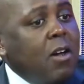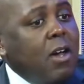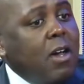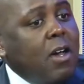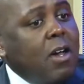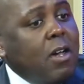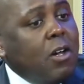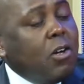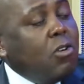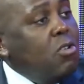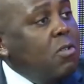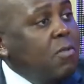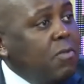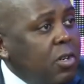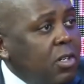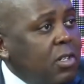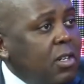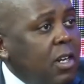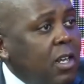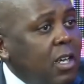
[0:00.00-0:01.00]
Uh,
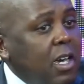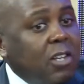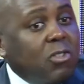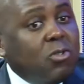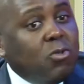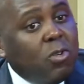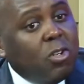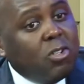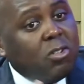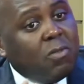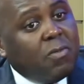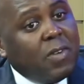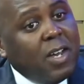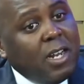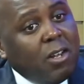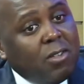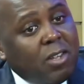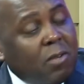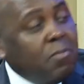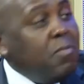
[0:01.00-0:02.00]
conversely, as soon as you
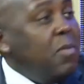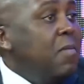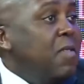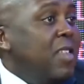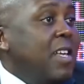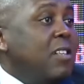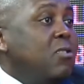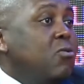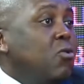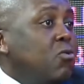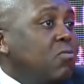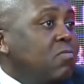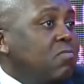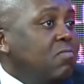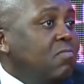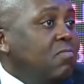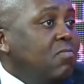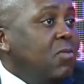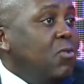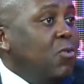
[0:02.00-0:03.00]
find out that maybe that's not
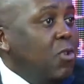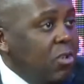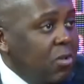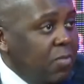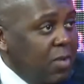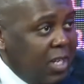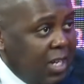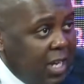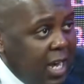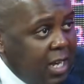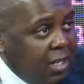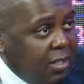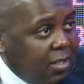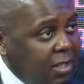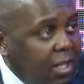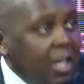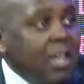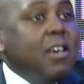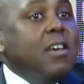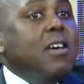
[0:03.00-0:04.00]
going to be the
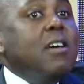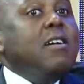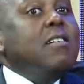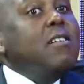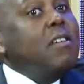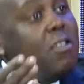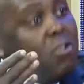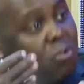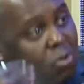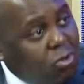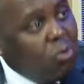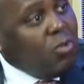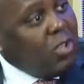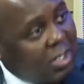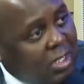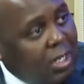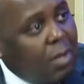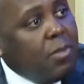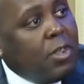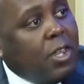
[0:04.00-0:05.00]
case, you do
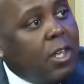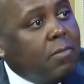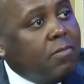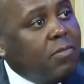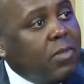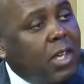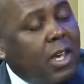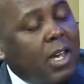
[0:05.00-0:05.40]
the same thing.